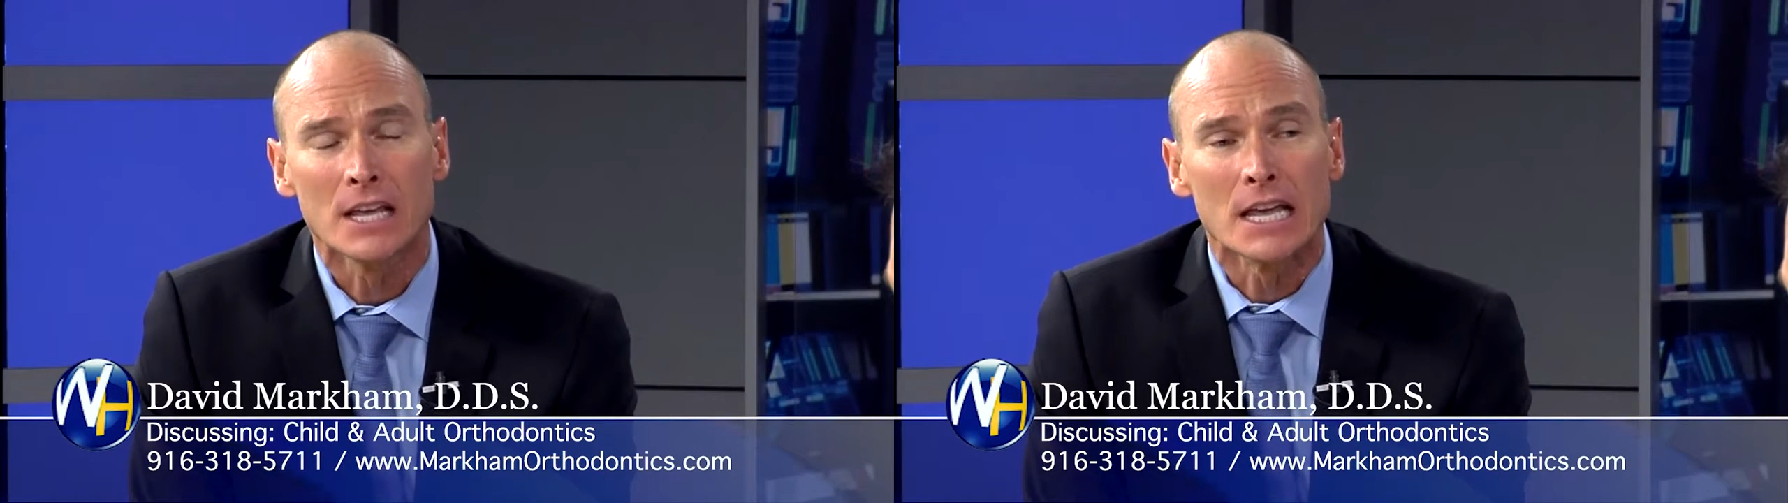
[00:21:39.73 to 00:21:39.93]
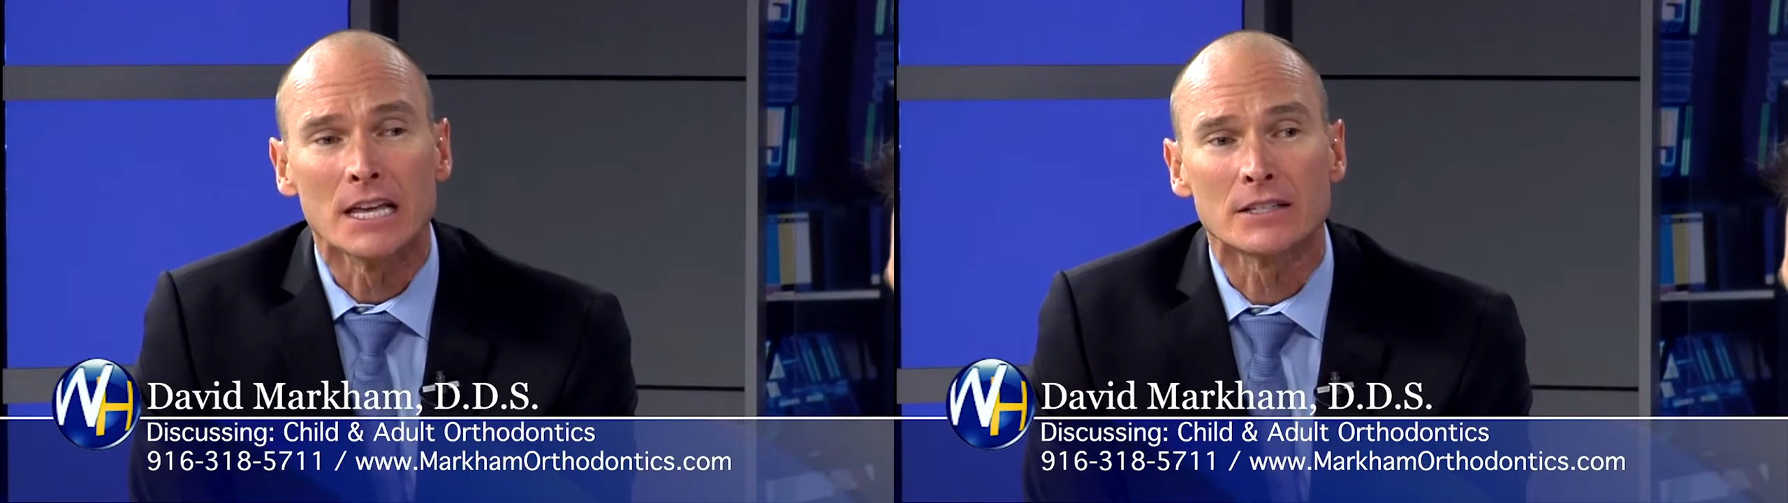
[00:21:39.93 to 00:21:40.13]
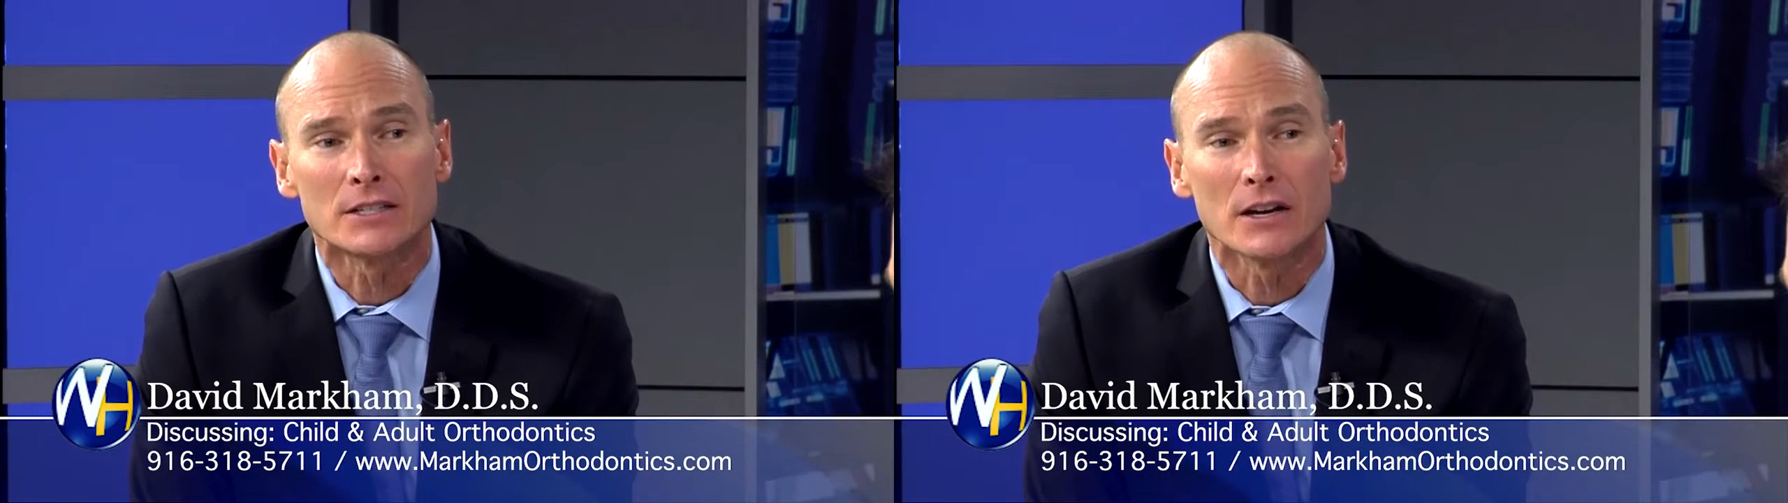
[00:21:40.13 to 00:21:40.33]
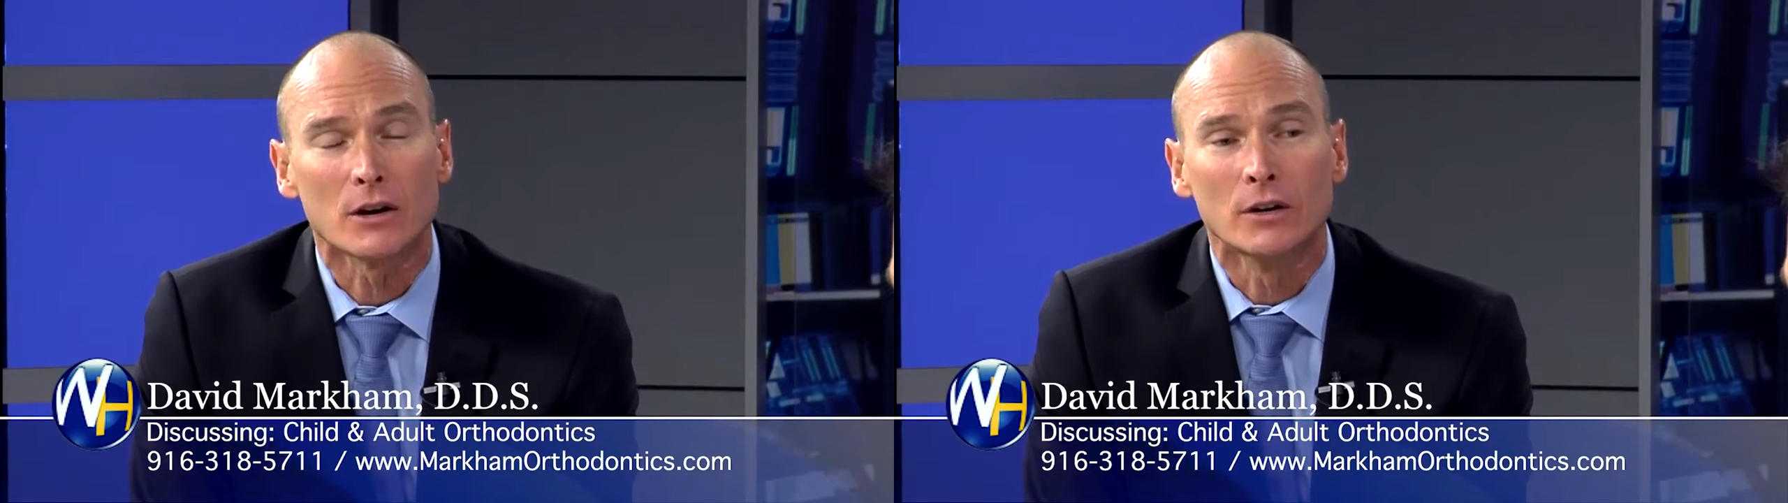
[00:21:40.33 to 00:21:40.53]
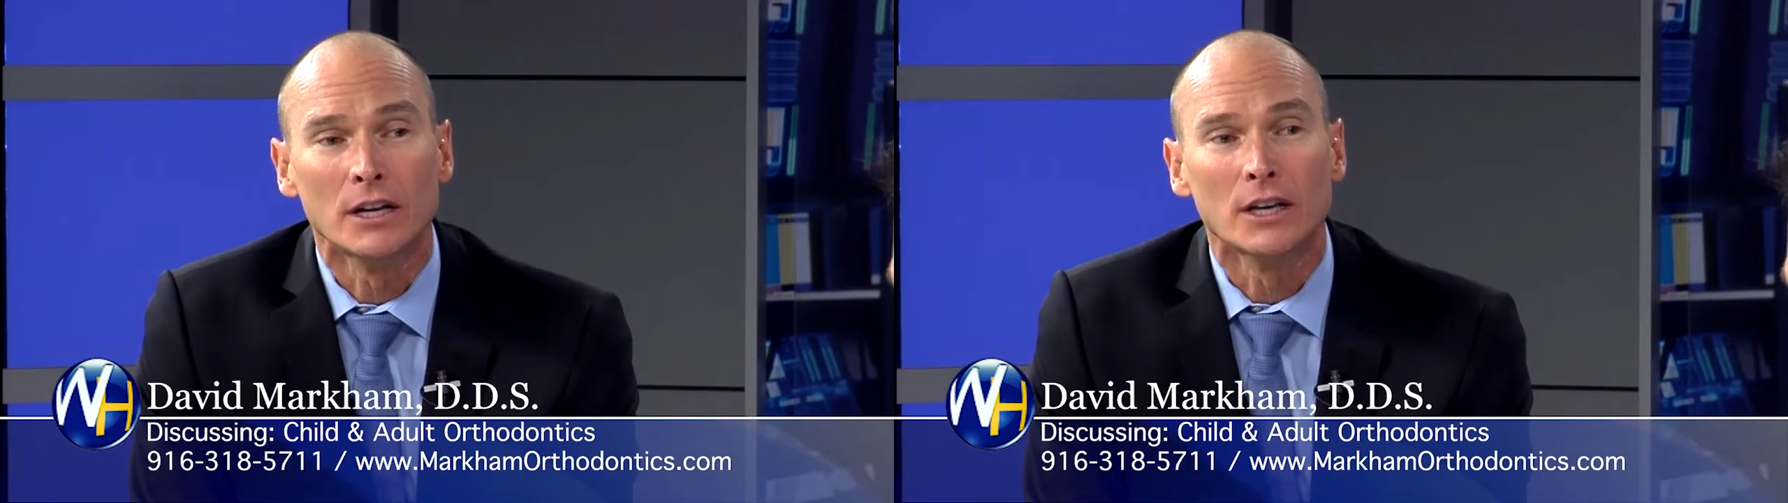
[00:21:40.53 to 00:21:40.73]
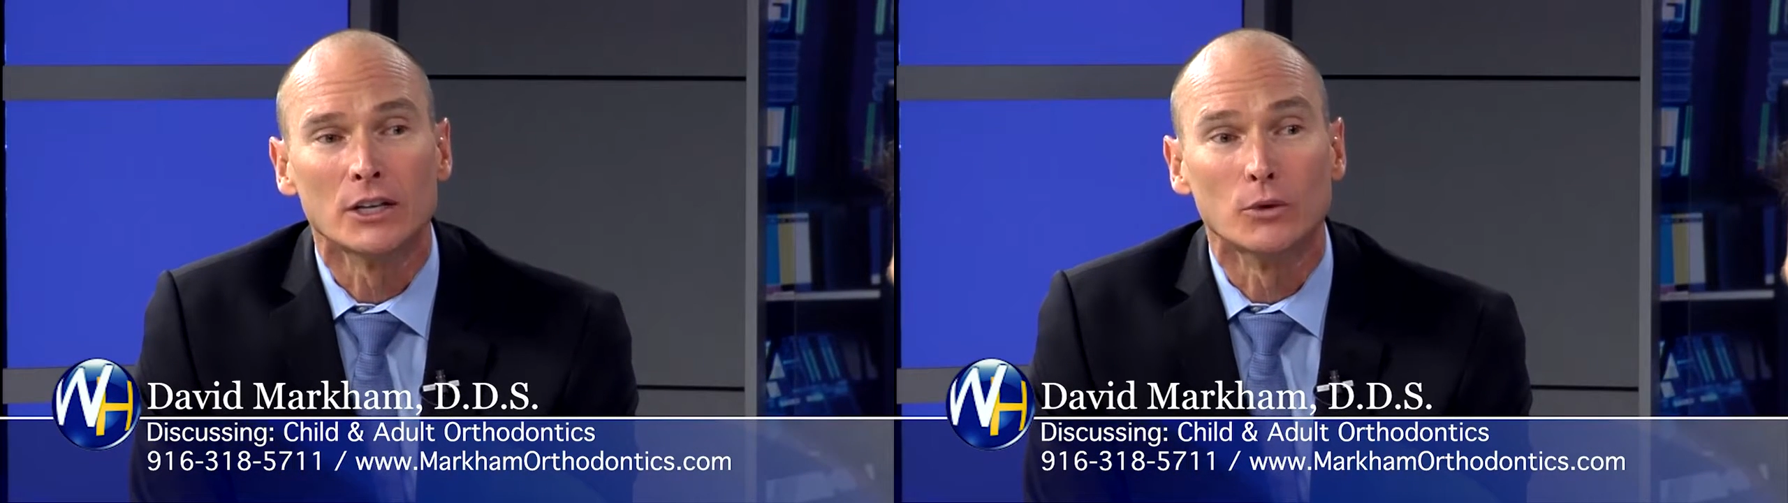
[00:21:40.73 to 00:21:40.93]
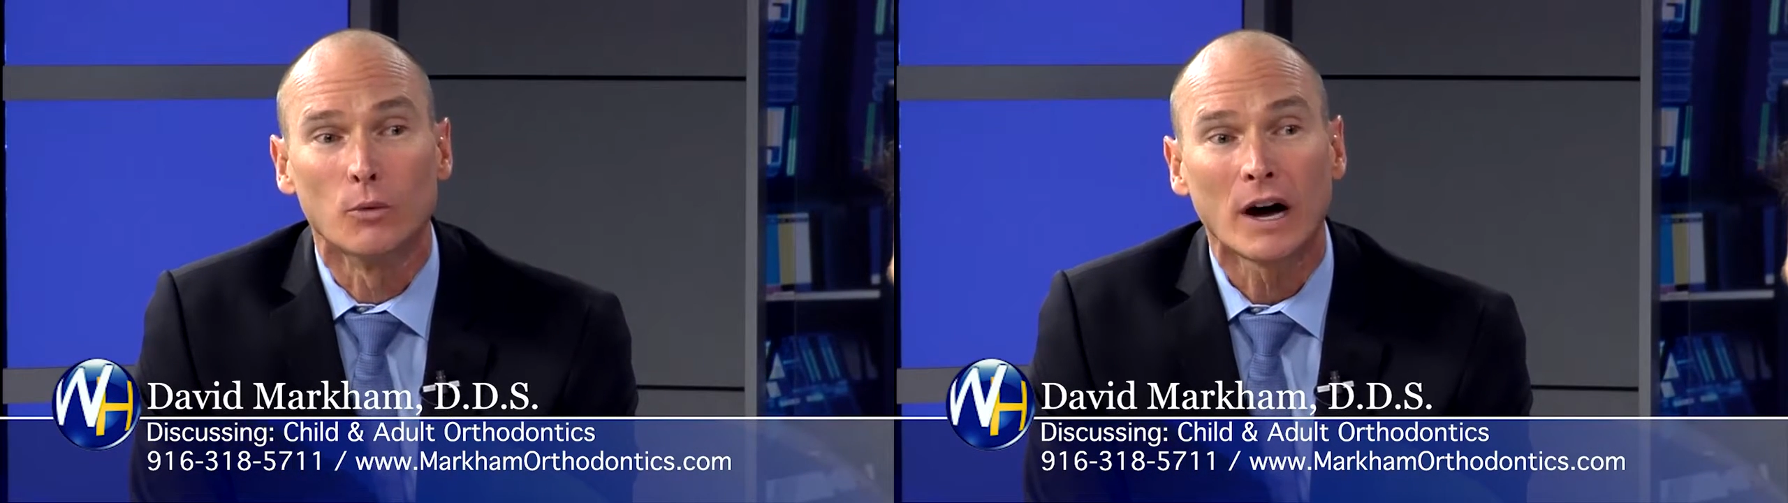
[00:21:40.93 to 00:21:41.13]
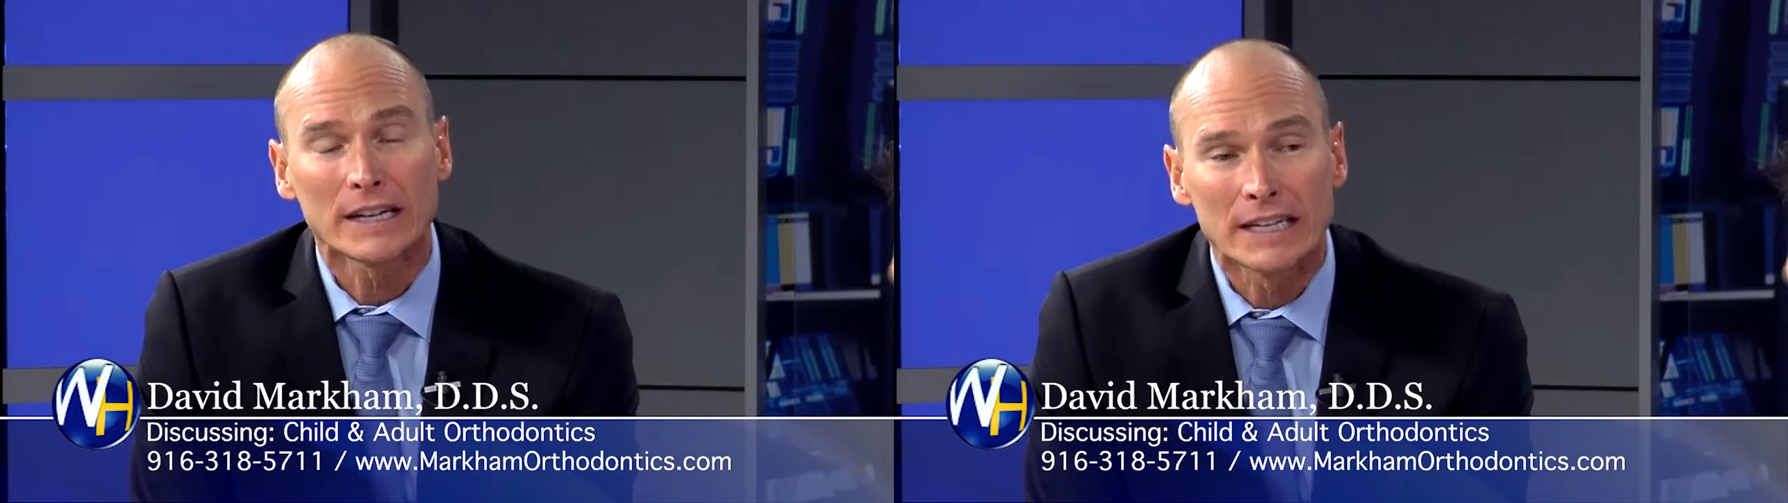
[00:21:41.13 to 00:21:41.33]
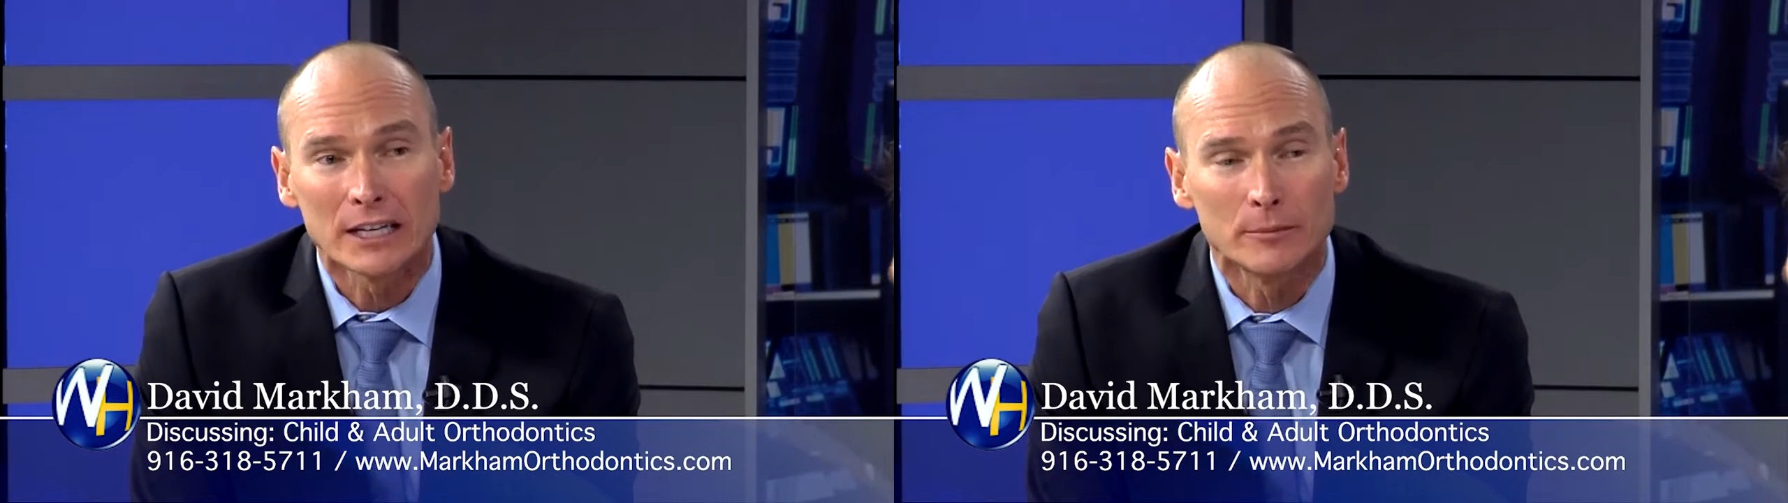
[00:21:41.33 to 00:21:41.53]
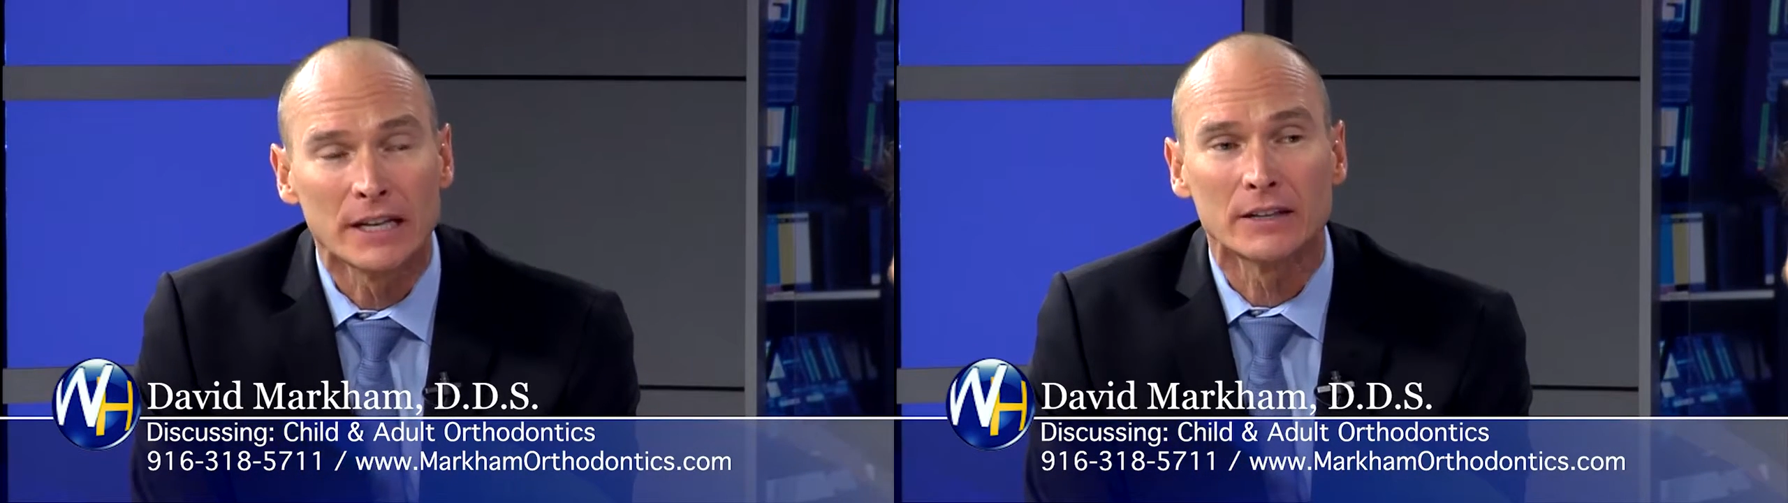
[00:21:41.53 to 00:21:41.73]
And so you want to get
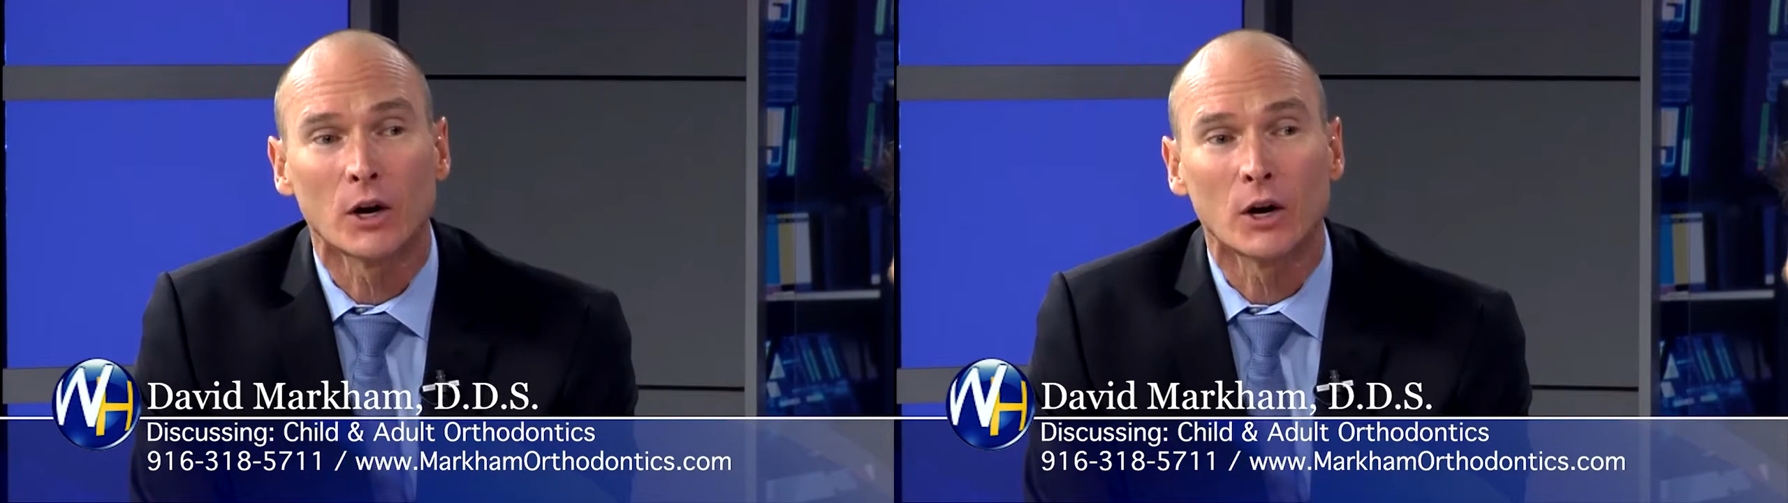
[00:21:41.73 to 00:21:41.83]
them in